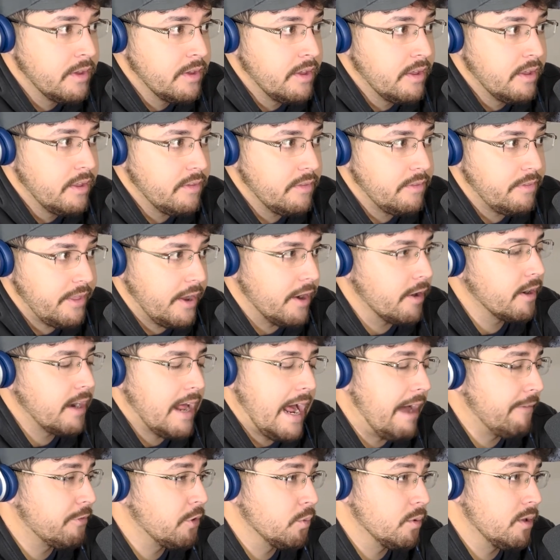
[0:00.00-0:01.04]
They're going to
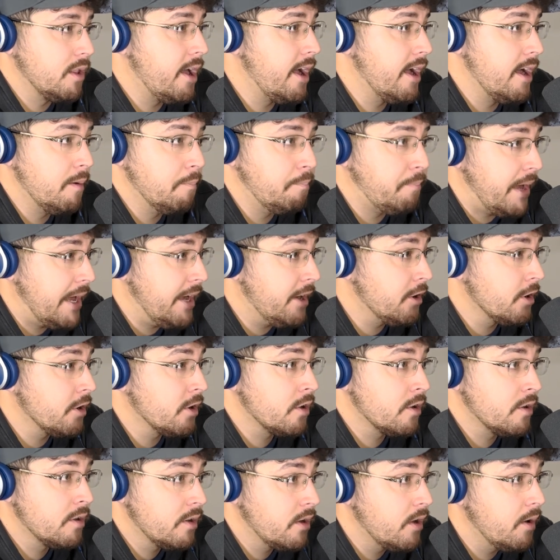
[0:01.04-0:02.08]
have to rely on
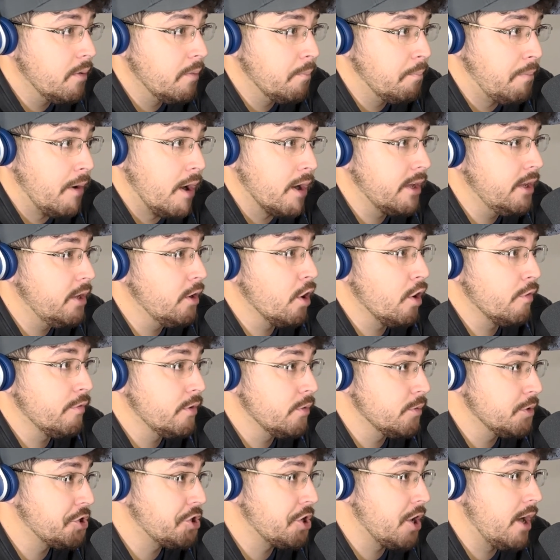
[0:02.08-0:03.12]
Baker, Bucky Irvin,
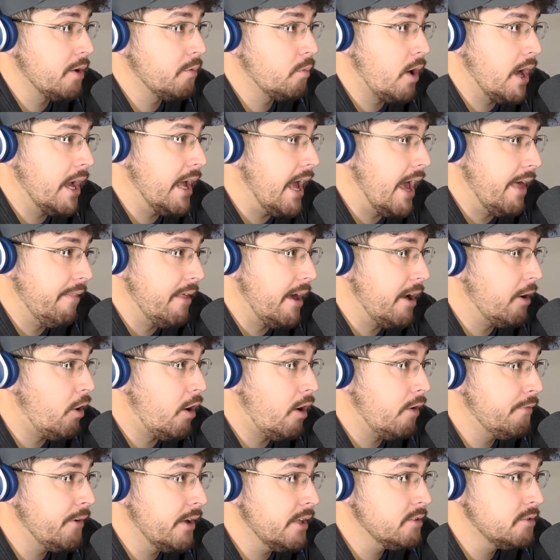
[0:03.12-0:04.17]
Rashad White, and that
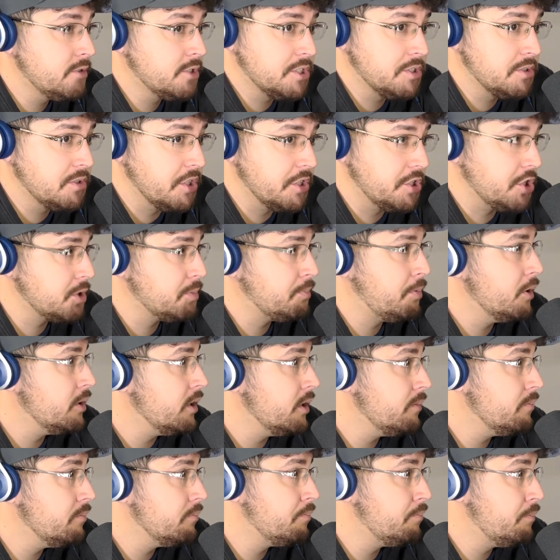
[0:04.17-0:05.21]
offense to just put
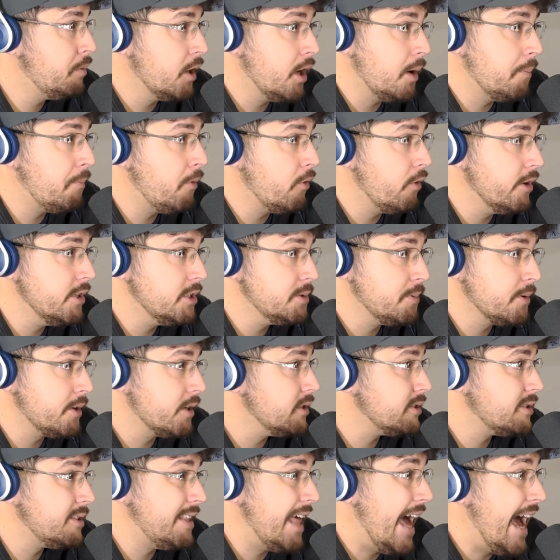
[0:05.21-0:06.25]
up points.
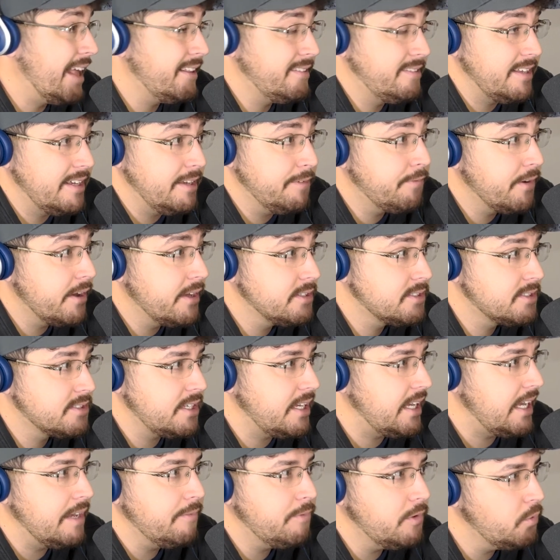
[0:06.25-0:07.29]
Because that defense,
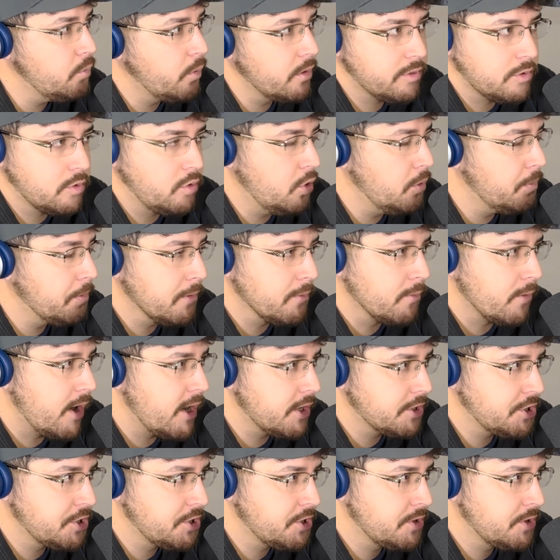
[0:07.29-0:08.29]
even with Cooper Rush,